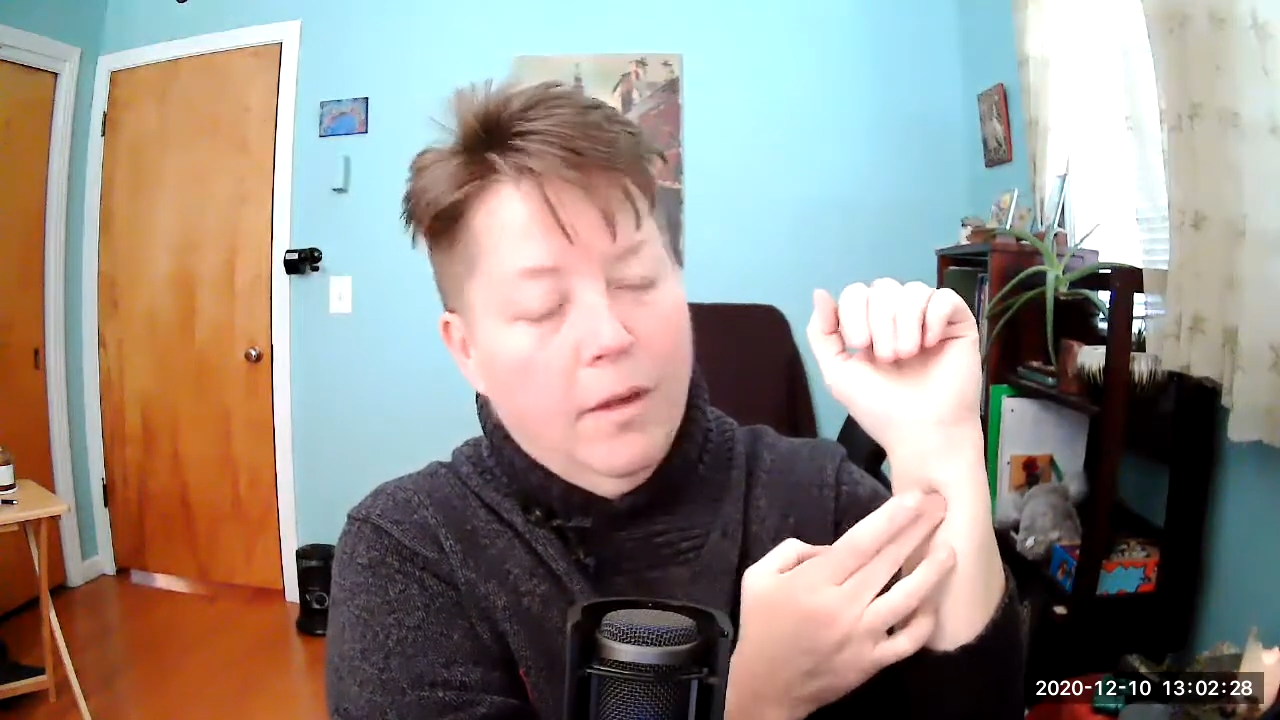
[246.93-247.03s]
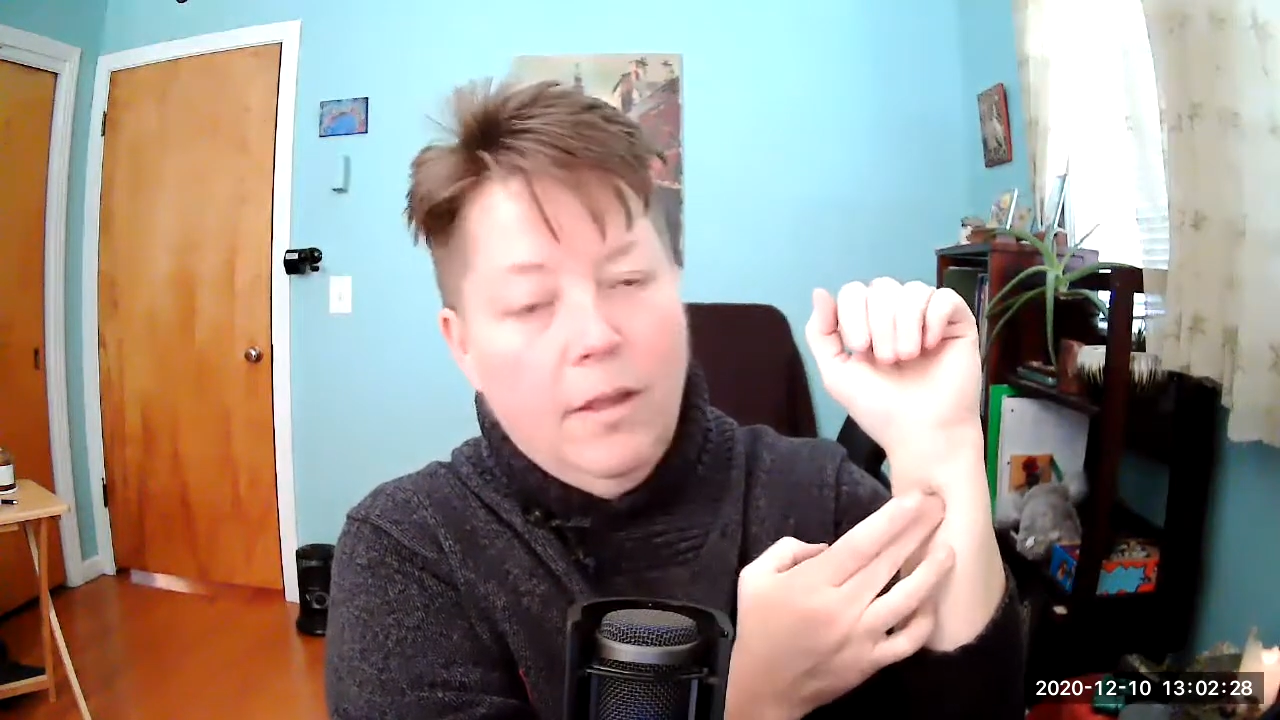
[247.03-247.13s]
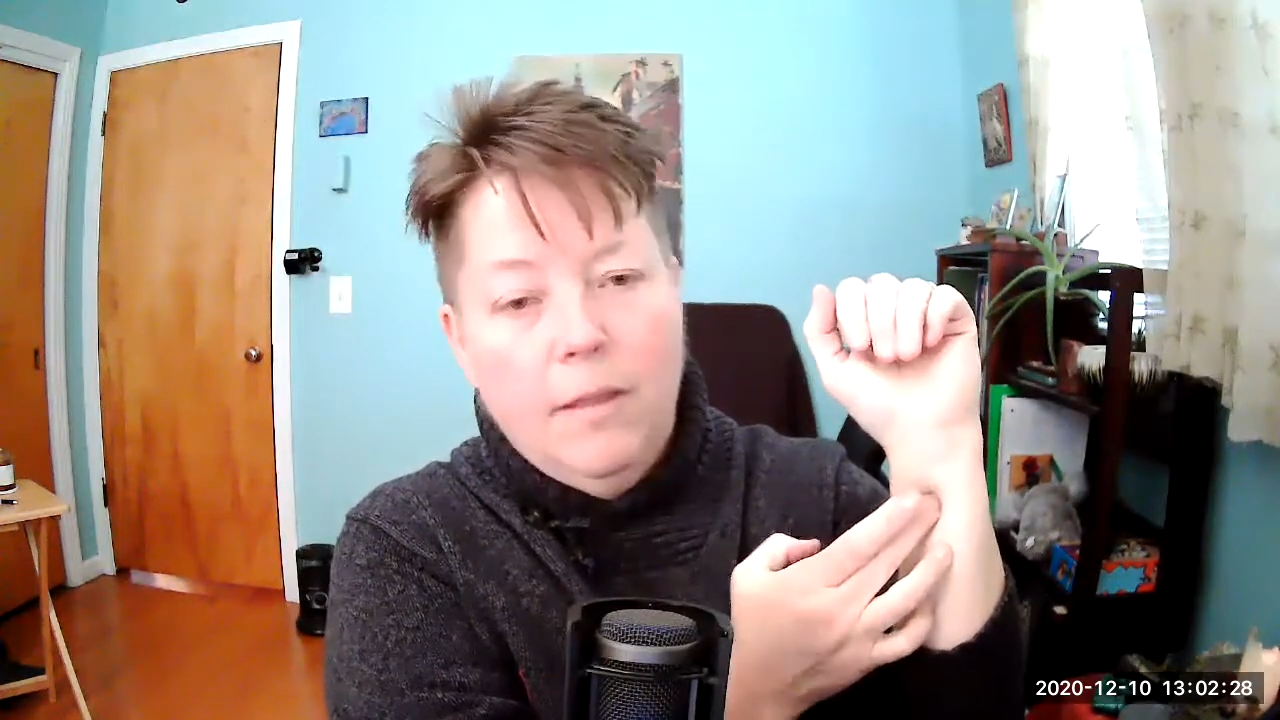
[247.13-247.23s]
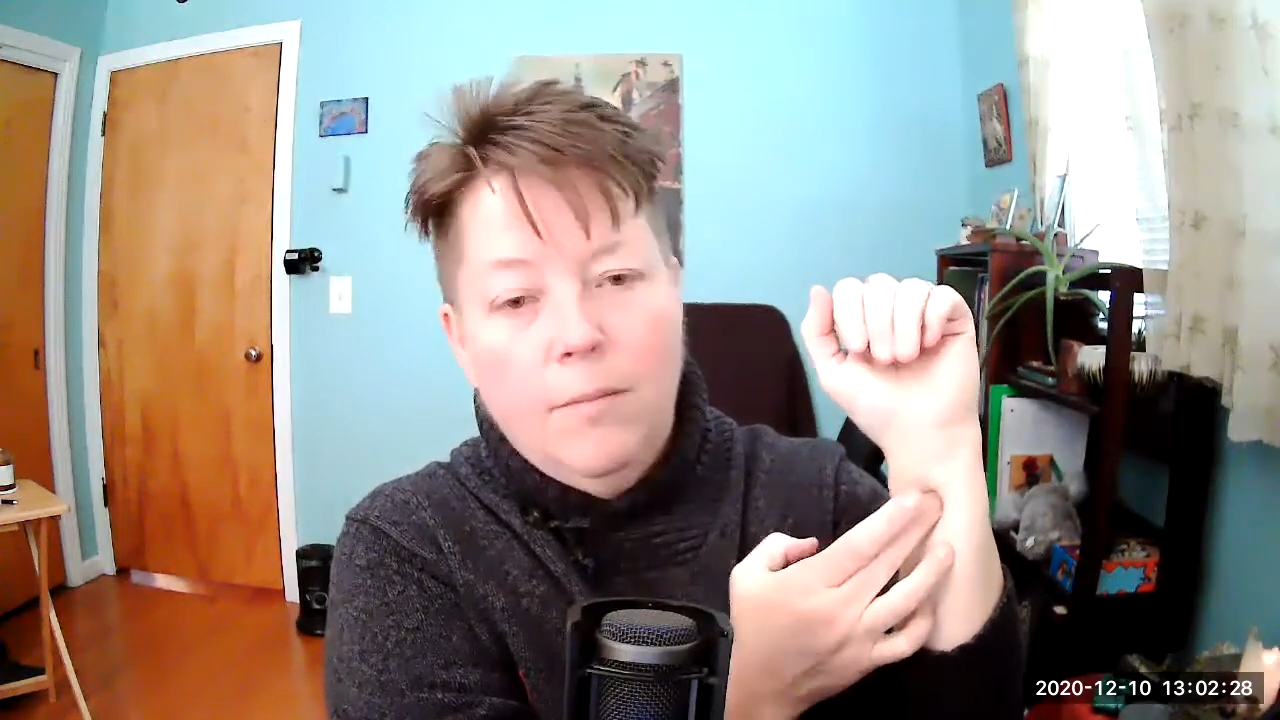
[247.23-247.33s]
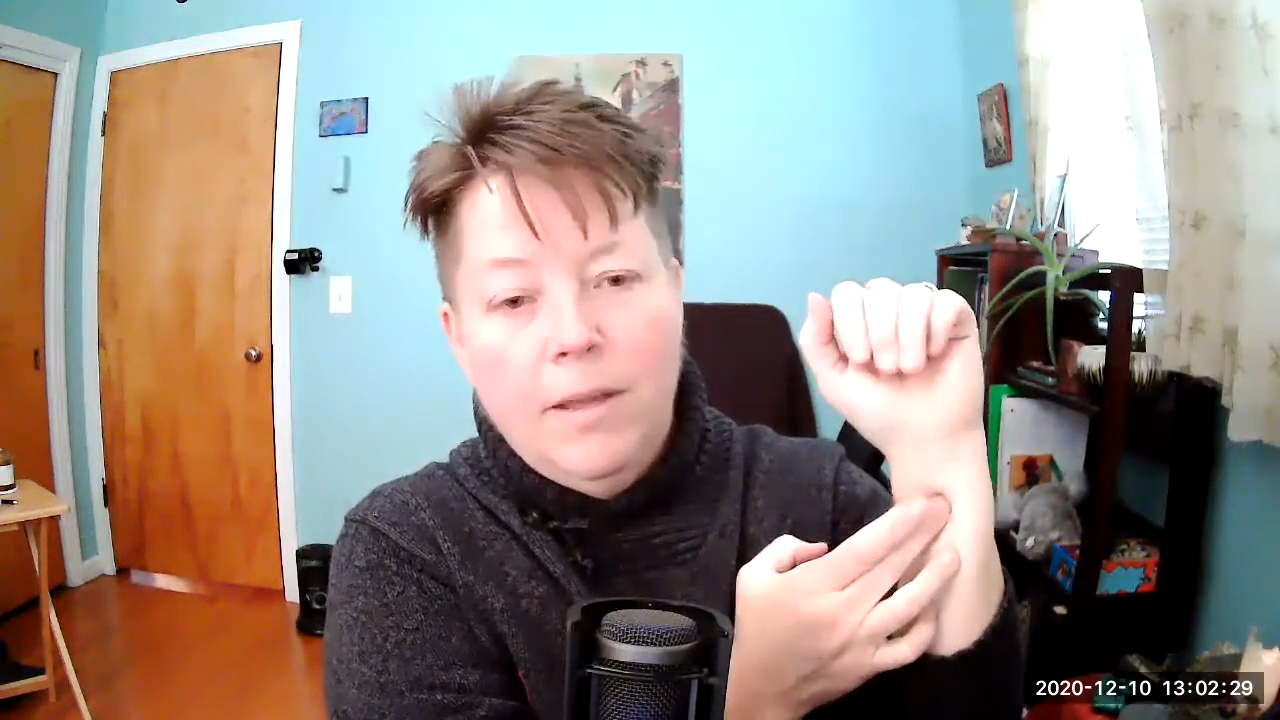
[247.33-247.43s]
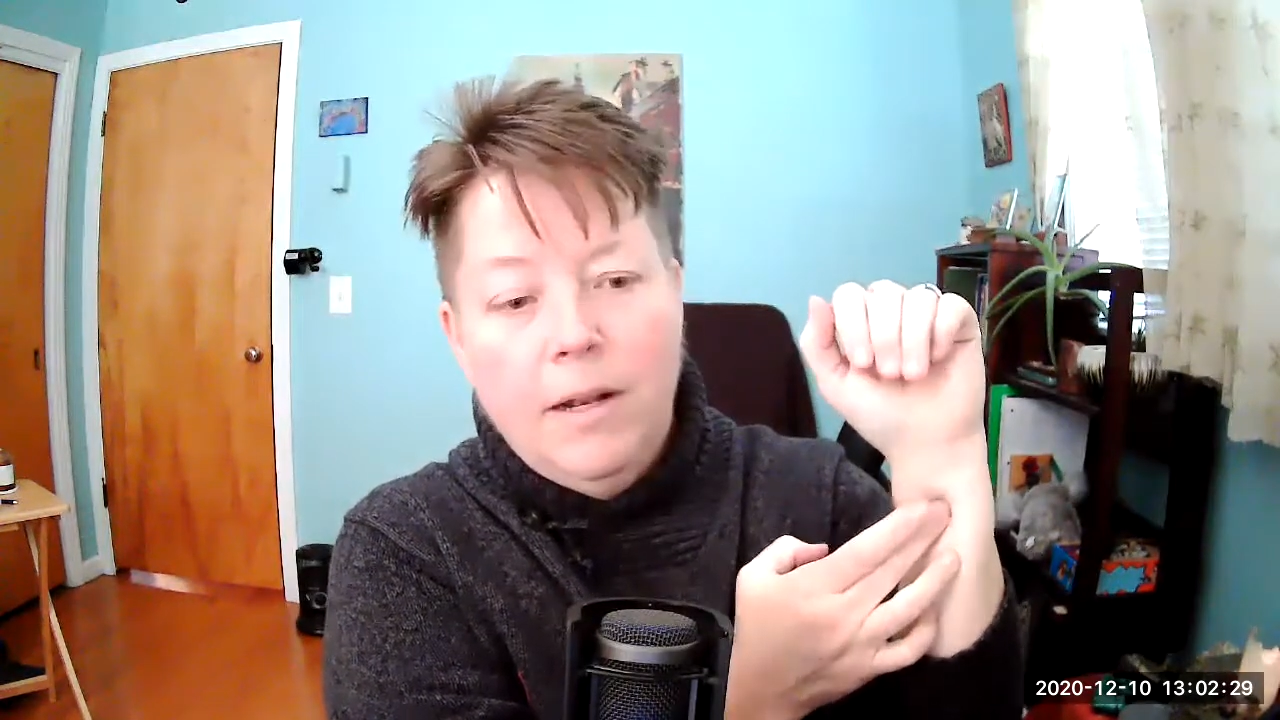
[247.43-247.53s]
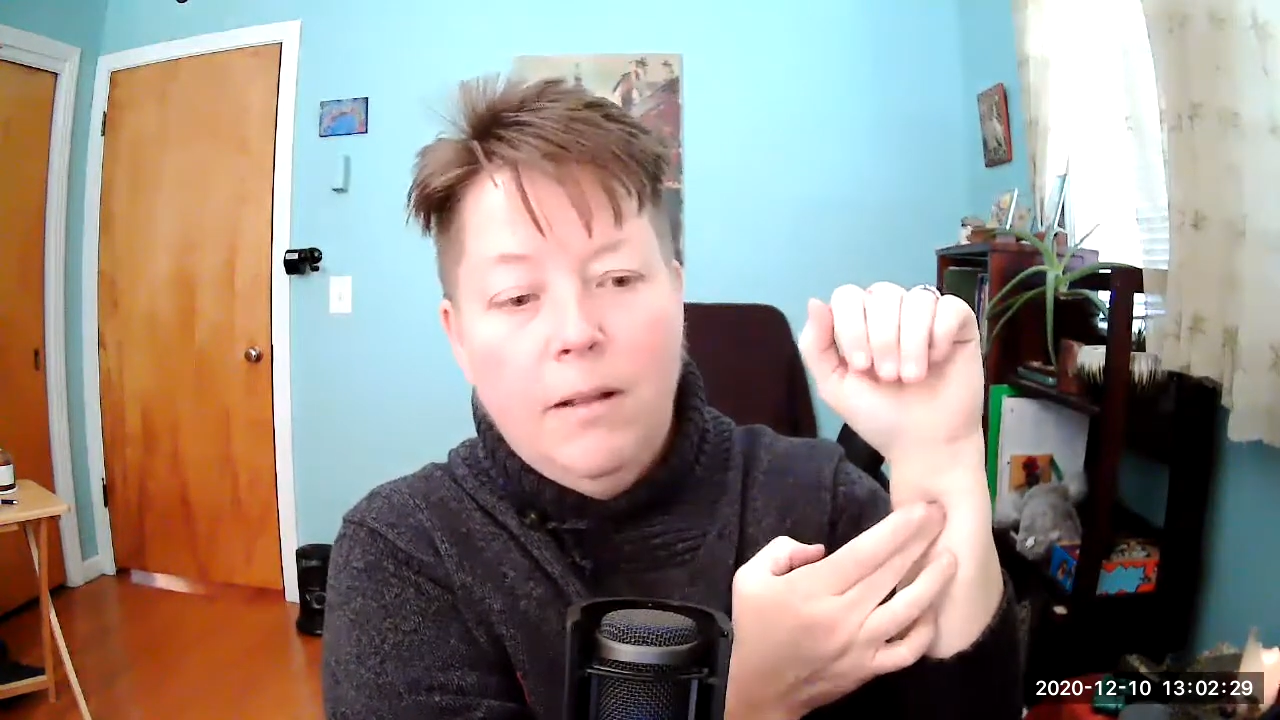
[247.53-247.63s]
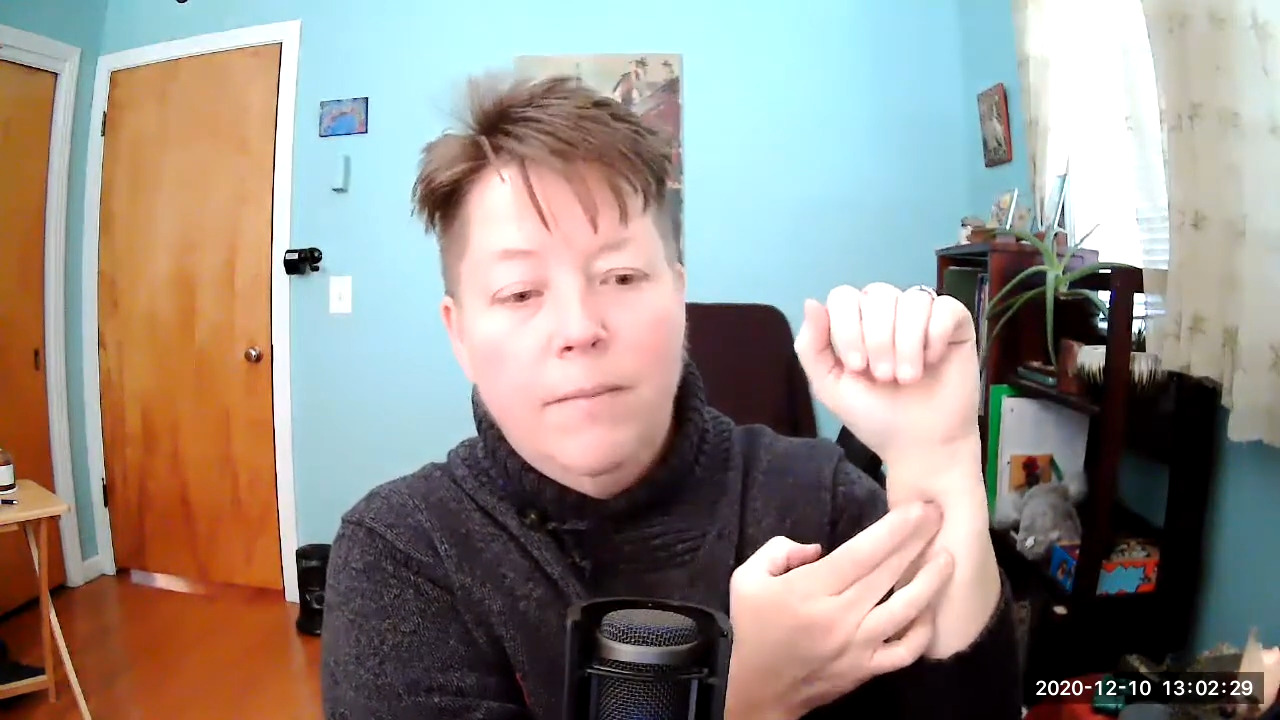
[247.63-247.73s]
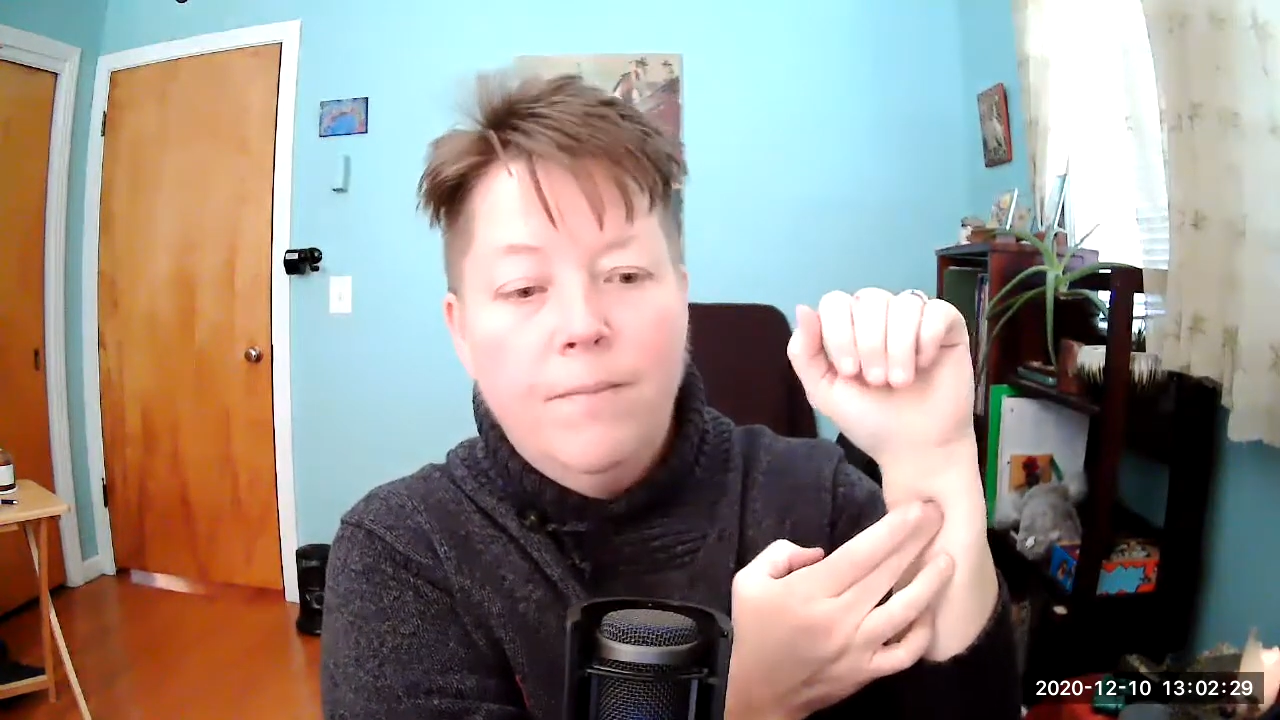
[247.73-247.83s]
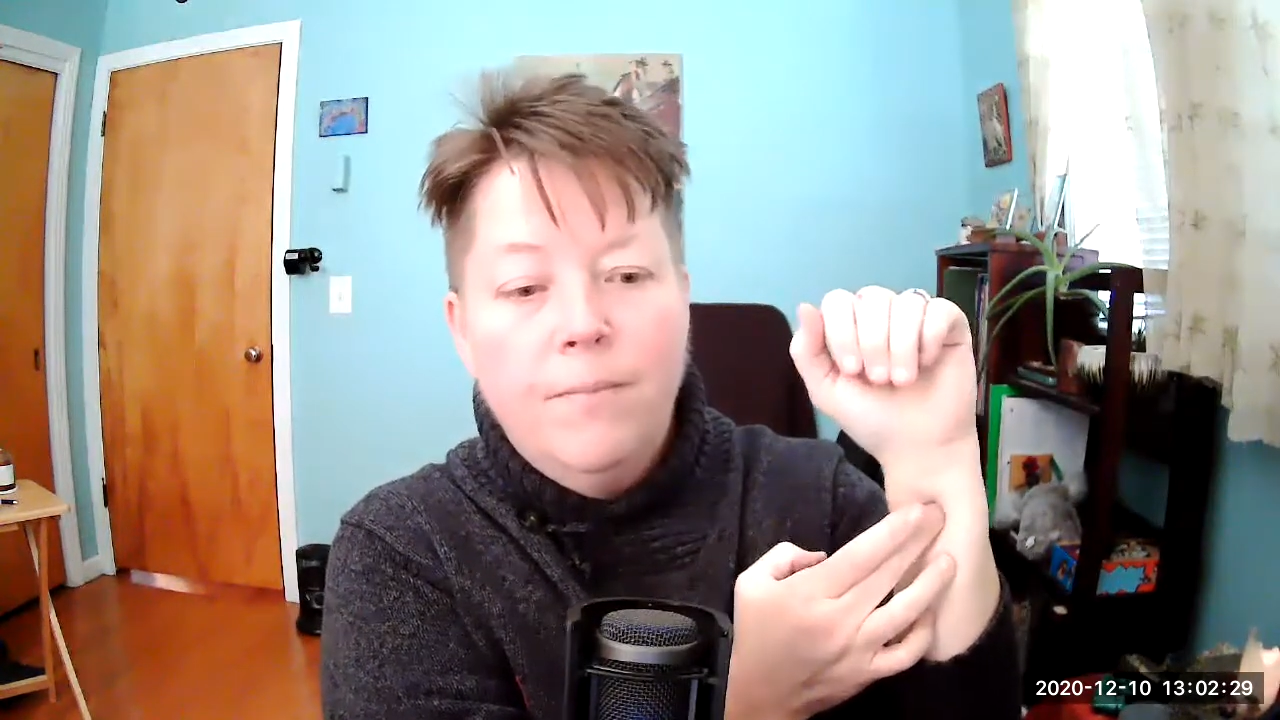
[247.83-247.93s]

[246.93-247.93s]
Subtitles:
in the middle,